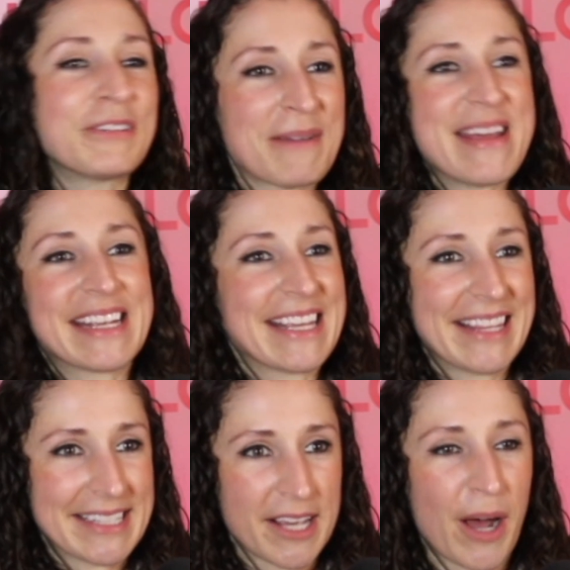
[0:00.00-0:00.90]
I'm making
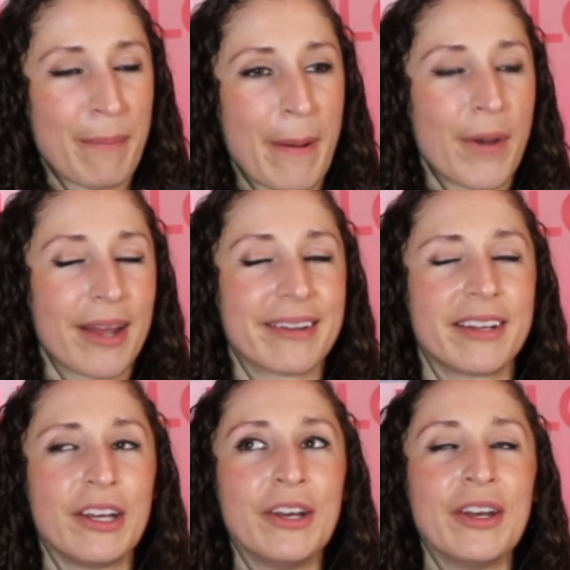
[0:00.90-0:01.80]
this up, but
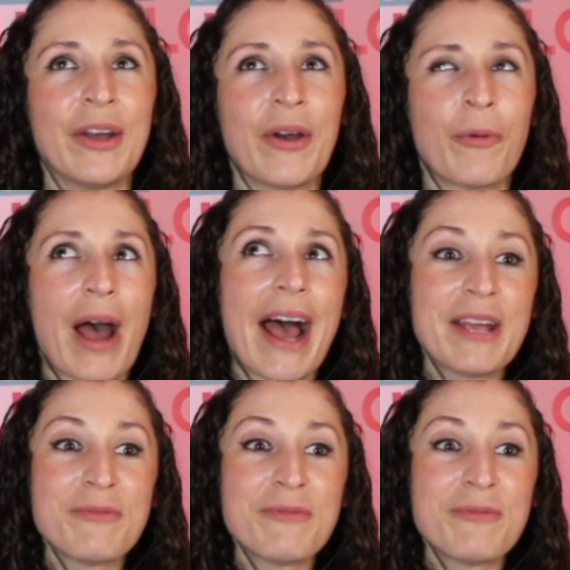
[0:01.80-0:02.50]
I